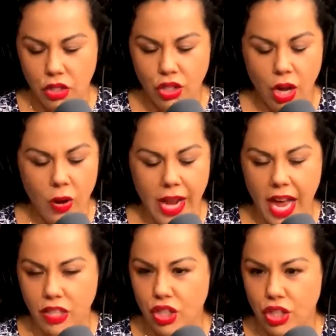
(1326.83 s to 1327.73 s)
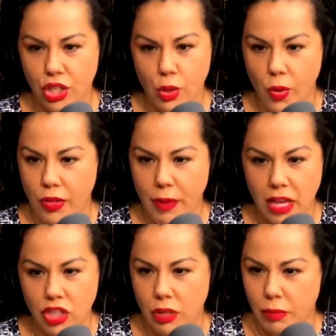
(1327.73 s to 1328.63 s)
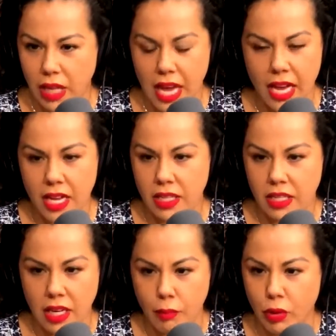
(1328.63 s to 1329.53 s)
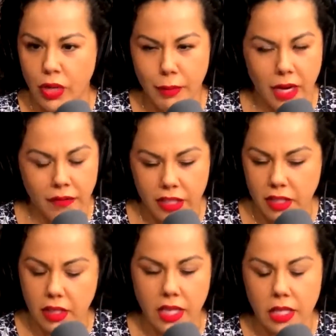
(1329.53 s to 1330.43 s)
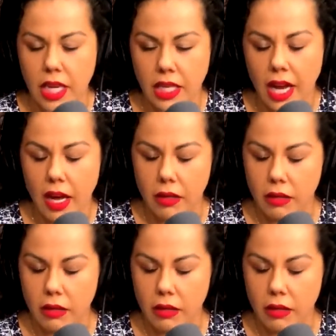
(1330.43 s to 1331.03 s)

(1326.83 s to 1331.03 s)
So it has to do with pension plans and employee benefits and things like that.